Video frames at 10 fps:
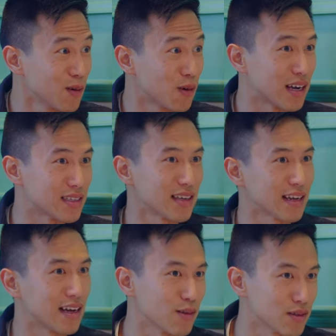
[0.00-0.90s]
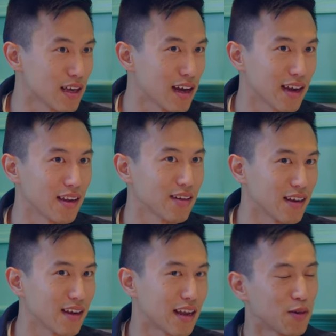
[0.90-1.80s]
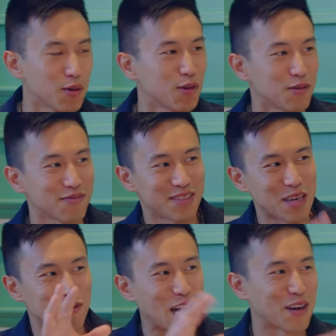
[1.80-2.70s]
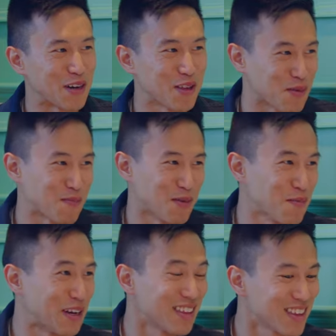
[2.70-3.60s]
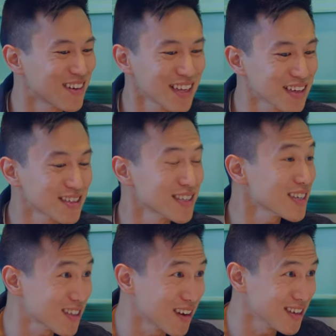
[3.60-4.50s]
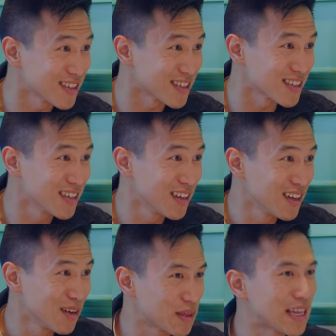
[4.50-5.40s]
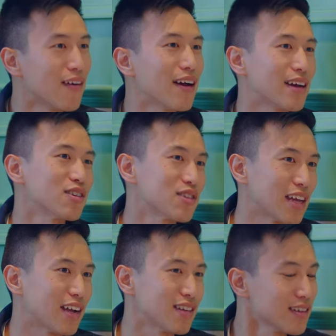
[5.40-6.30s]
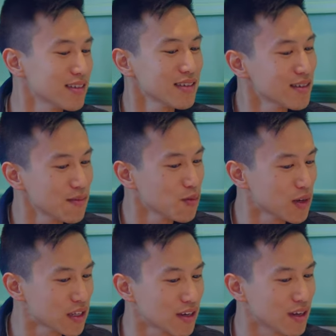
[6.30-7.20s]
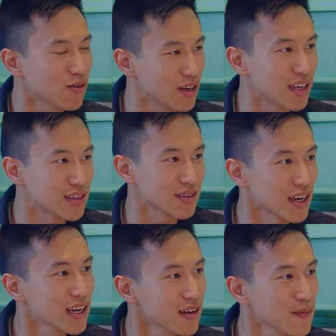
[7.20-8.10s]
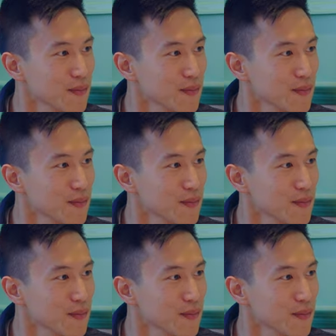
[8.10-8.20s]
Whereas like outside, and I know you don't keep track of other people, but they're like $6. Mm-hmm. But now I understand that, like the ingredients, right?